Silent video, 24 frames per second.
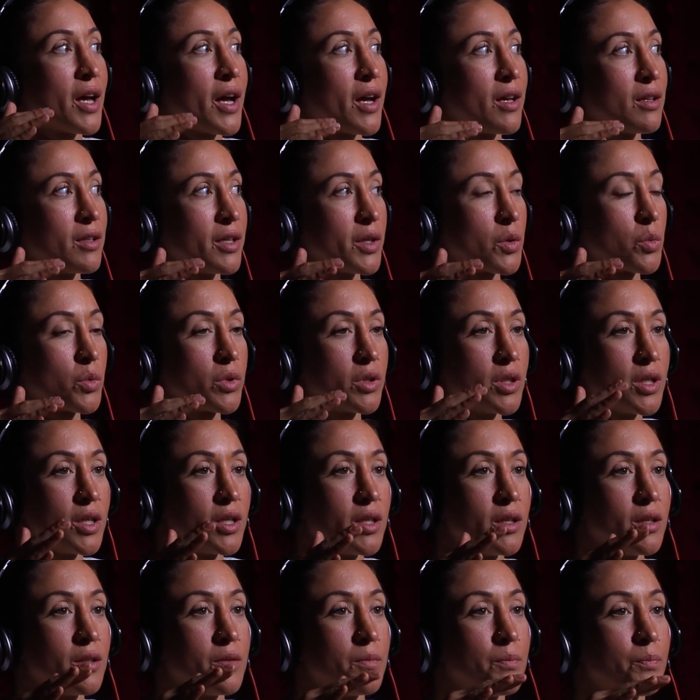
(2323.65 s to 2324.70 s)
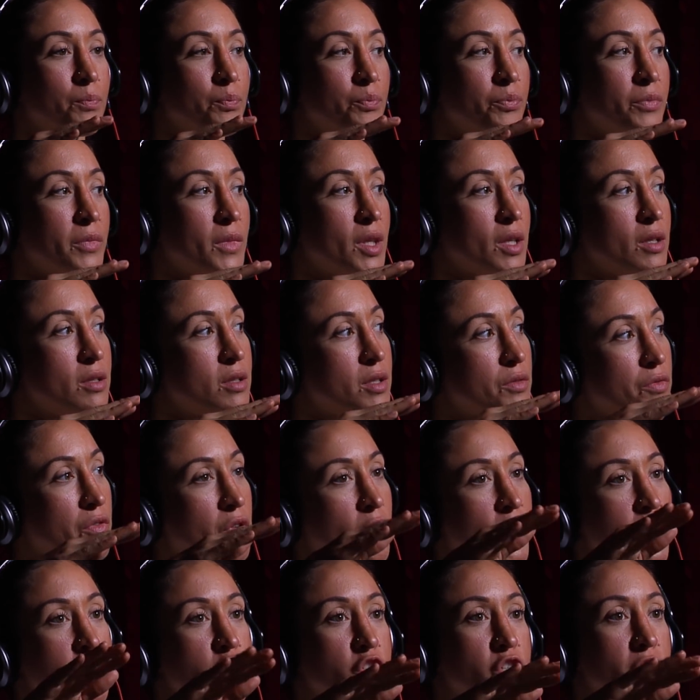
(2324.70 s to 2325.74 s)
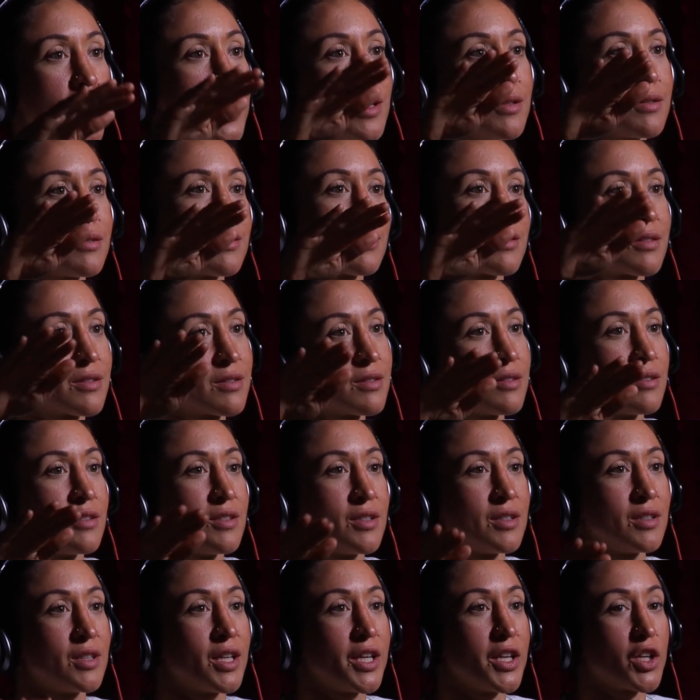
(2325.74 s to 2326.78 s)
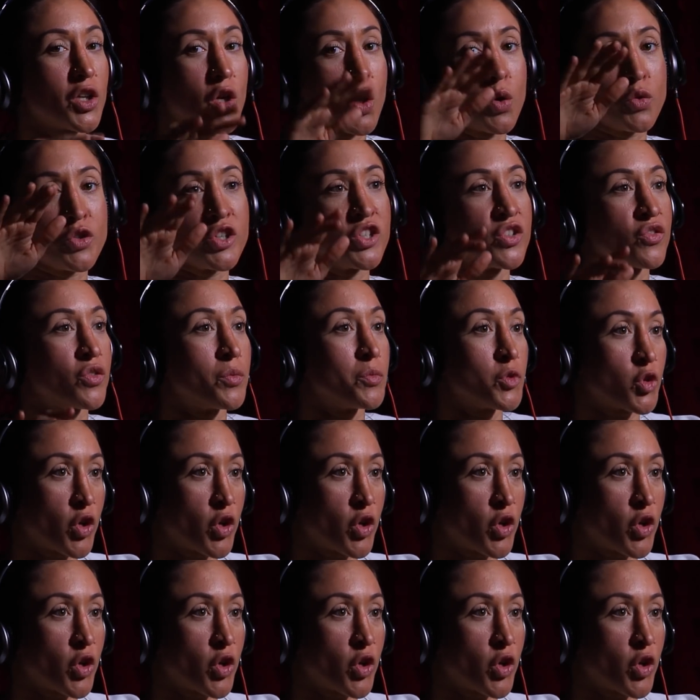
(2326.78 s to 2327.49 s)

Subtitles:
that like really differentiates like coaches from